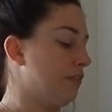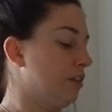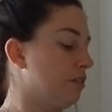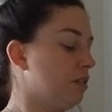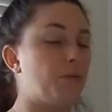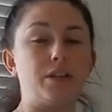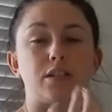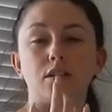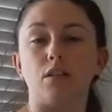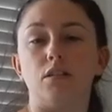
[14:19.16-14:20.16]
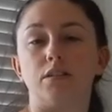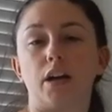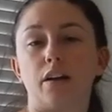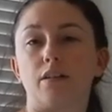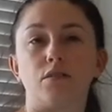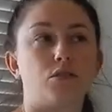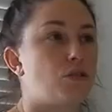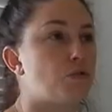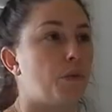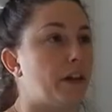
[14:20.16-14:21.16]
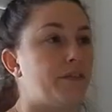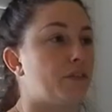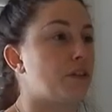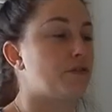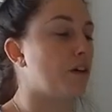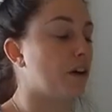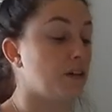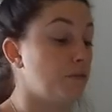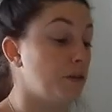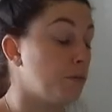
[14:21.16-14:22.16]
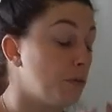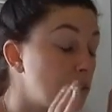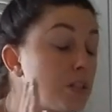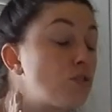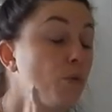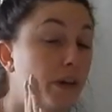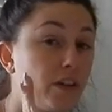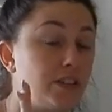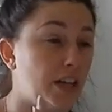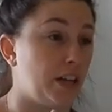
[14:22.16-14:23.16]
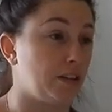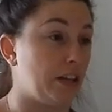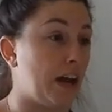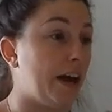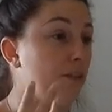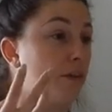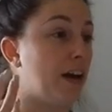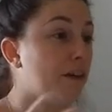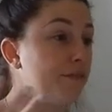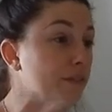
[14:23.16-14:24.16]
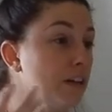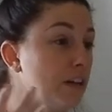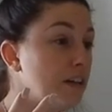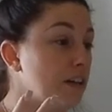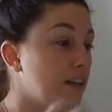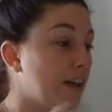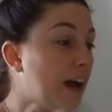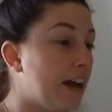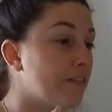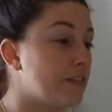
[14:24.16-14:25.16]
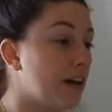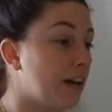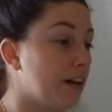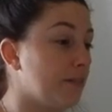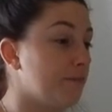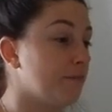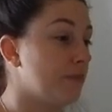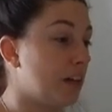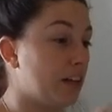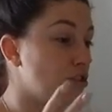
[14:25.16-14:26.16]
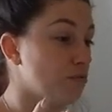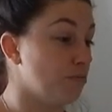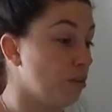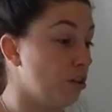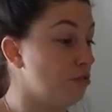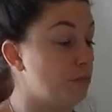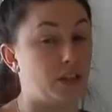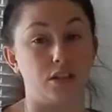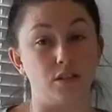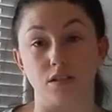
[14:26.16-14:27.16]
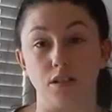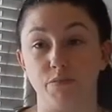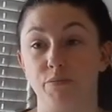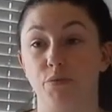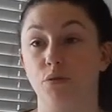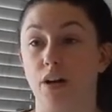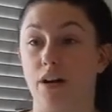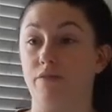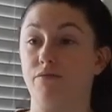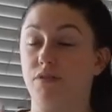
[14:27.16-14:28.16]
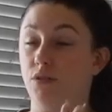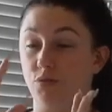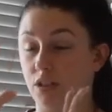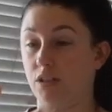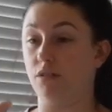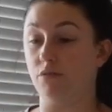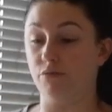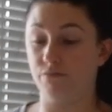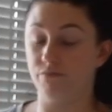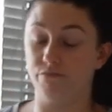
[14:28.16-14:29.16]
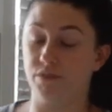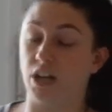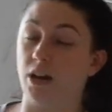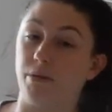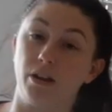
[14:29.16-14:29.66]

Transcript: I've literally wasted all day just waiting for these fucking people. This is so irritating. Like, I don't have, like, I have time that I can just blow because these people have no sense of time.